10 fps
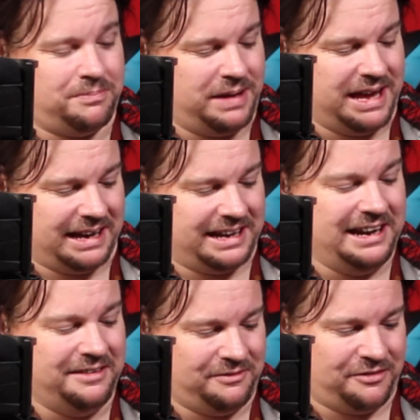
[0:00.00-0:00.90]
back
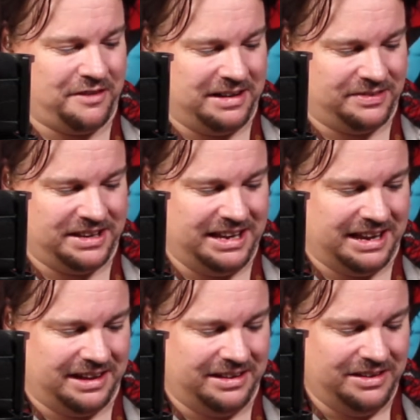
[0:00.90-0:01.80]
throughout the
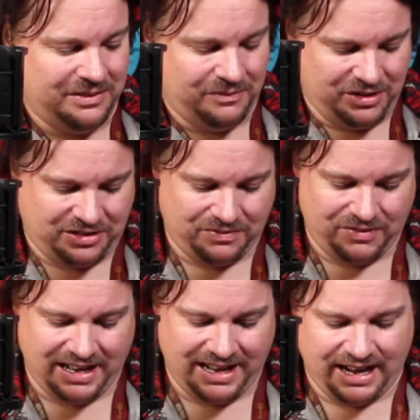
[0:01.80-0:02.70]
year, which can
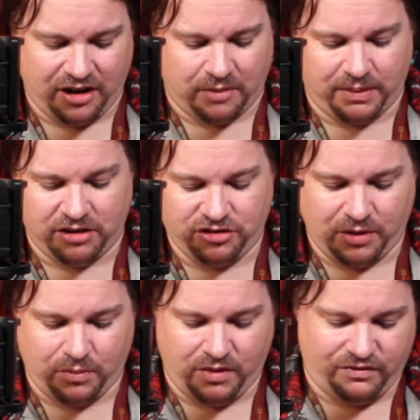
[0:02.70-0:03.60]
really add up. And do you know
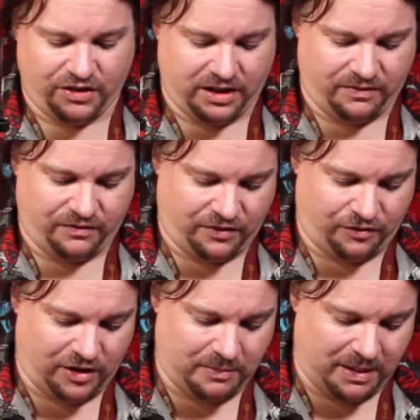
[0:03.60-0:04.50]
what? For the
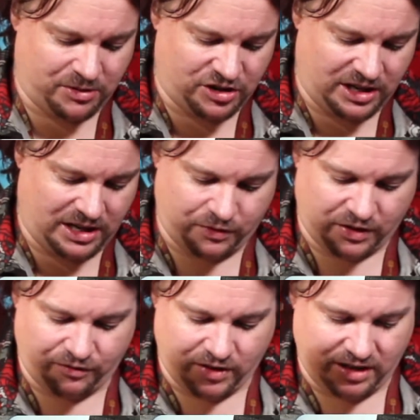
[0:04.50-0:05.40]
free membership, for the
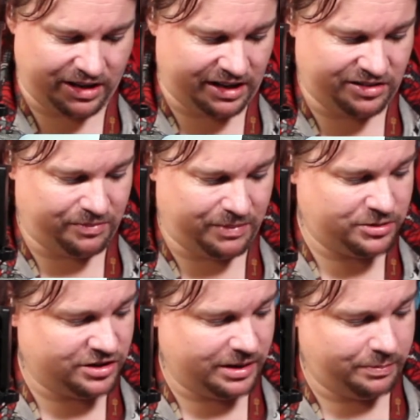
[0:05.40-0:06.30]
free executive
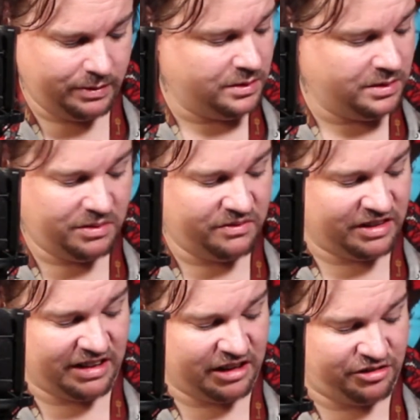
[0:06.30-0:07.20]
membership,
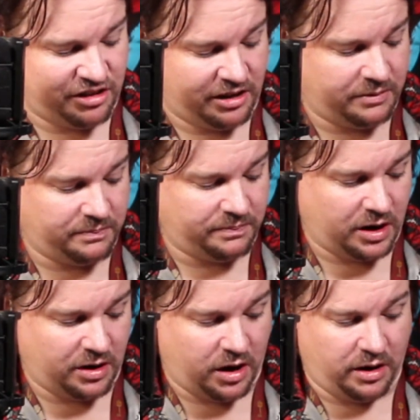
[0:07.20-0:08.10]
fantastic.
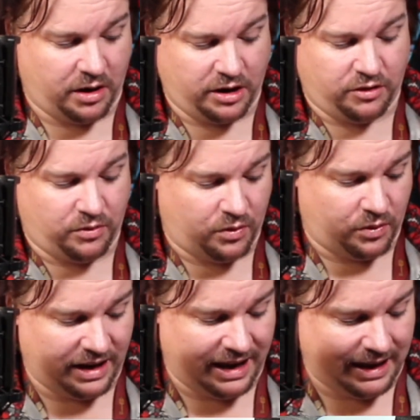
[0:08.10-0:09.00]
I do not
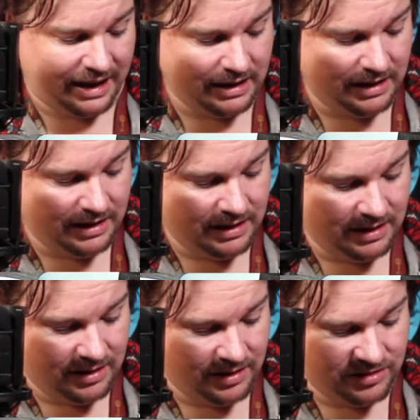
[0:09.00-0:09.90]
care.
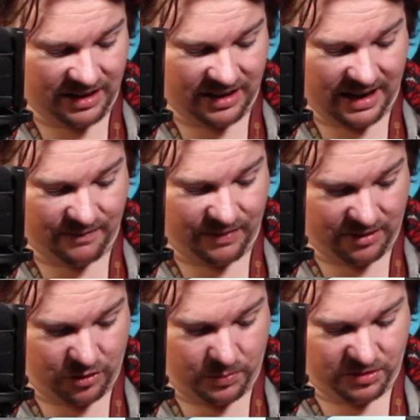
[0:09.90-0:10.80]
She can have that
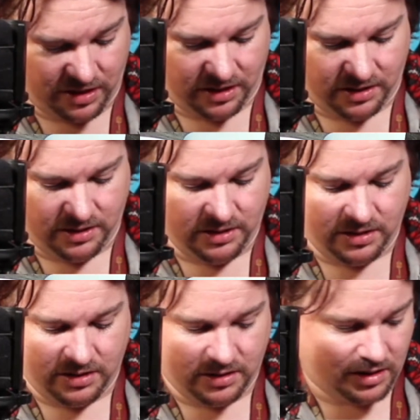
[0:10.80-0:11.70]
2%.
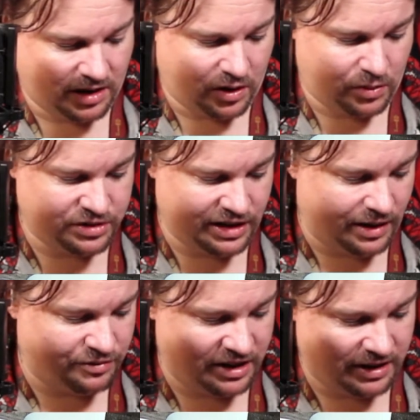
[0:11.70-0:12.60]
I hope she
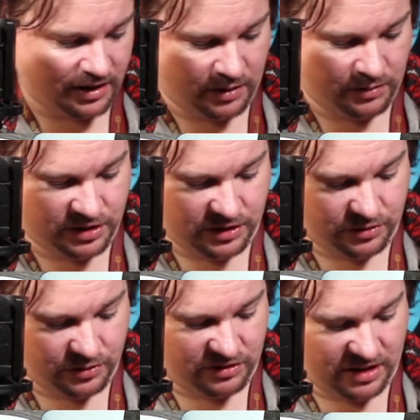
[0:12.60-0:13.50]
loves it. I hope she
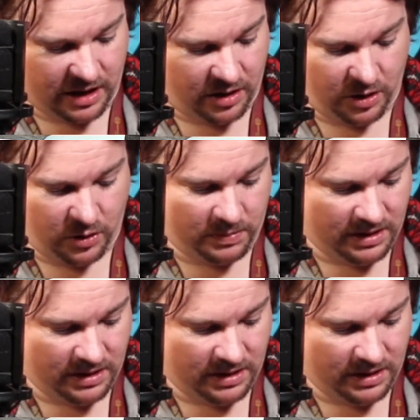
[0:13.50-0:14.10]
enjoys it, and I hope